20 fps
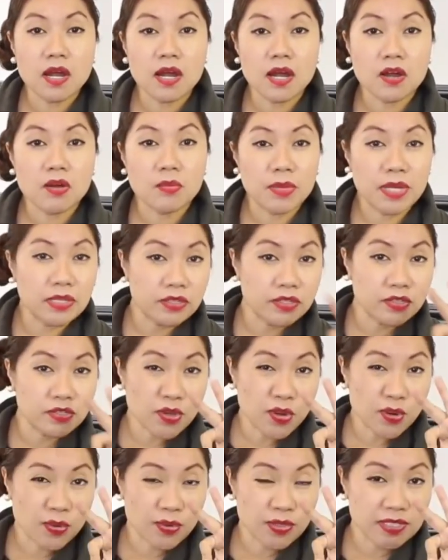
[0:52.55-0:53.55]
And there's
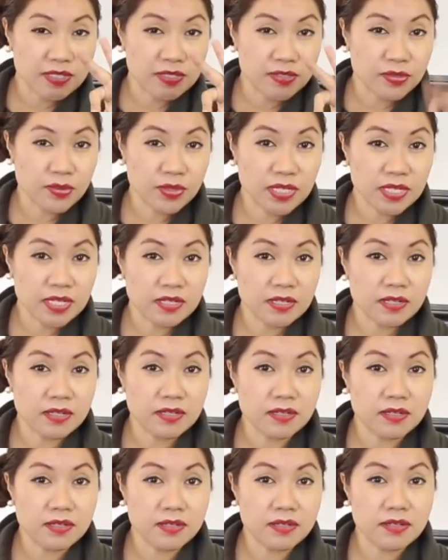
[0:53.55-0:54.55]
always 3
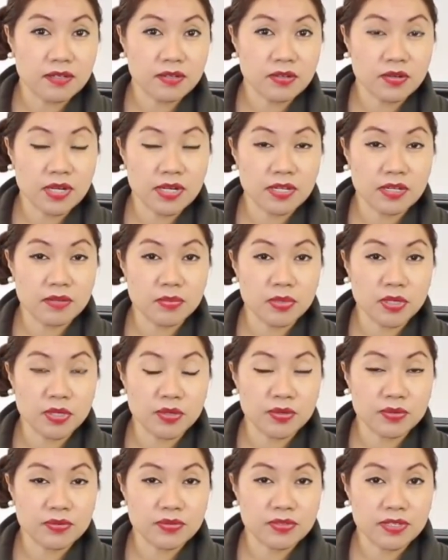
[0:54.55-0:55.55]
credit
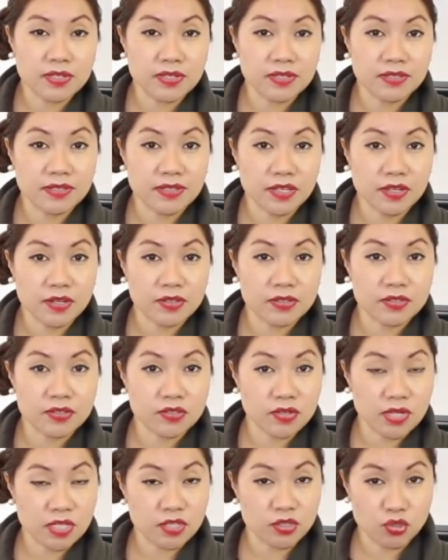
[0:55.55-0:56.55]
bureaus. There's
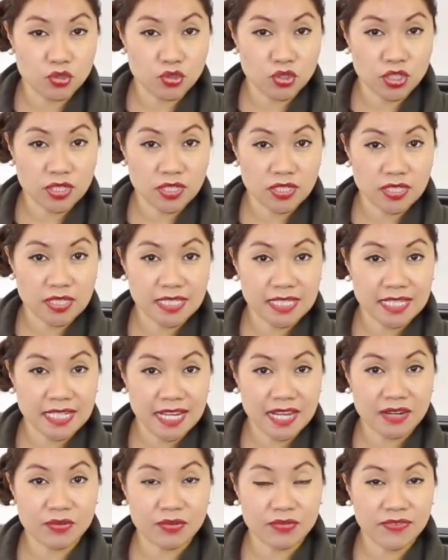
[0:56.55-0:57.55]
Transunion,
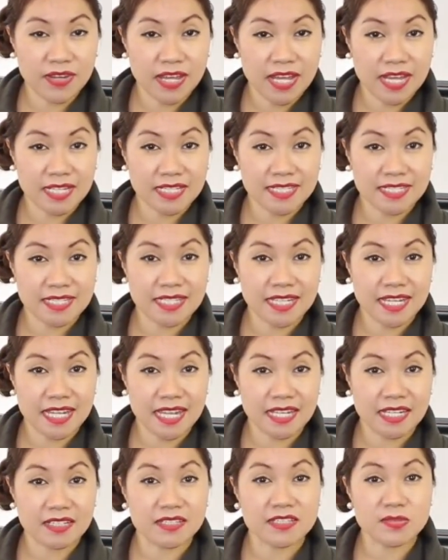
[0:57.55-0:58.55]
Equifax,
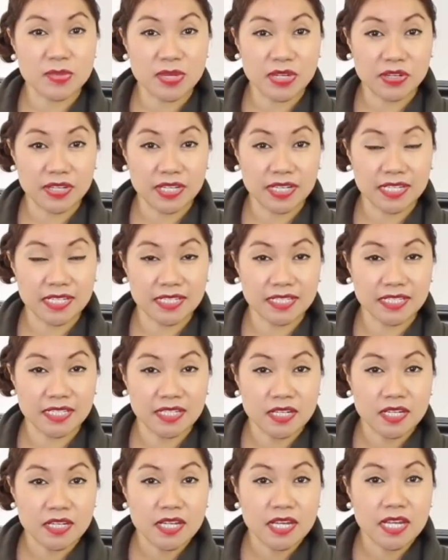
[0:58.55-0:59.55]
and Experian.
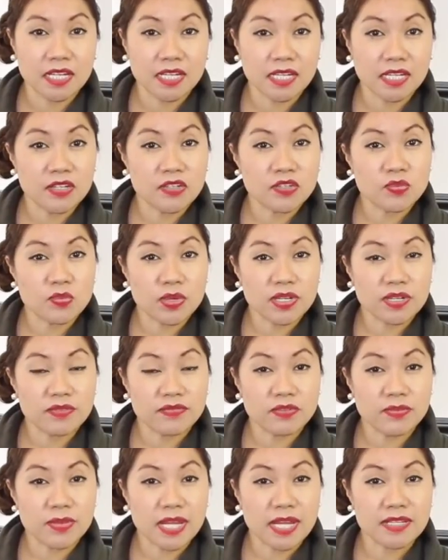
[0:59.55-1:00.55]
And each one of
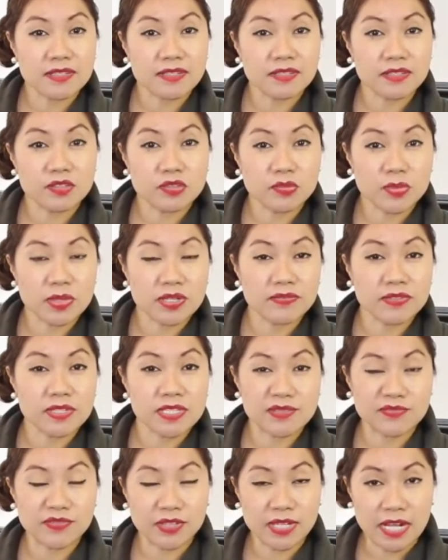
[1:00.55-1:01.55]
them has a little bit of a
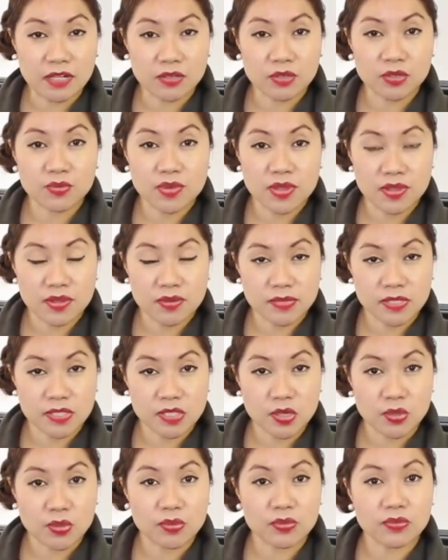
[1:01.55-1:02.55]
different algorithm,
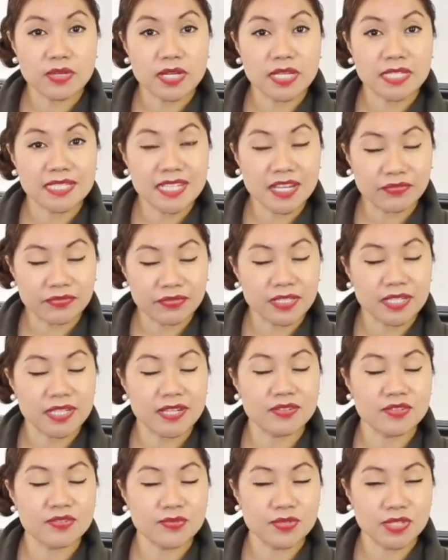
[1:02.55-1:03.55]
so definitely
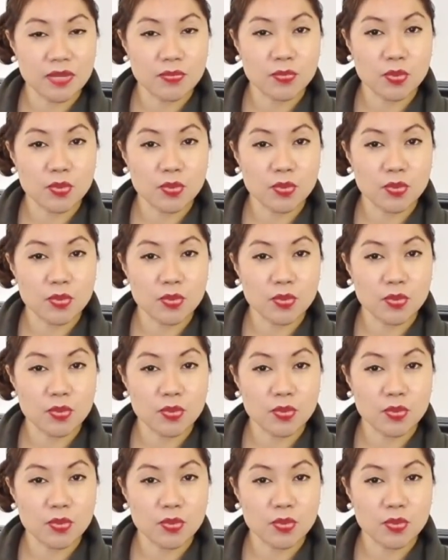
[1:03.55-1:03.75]
it's really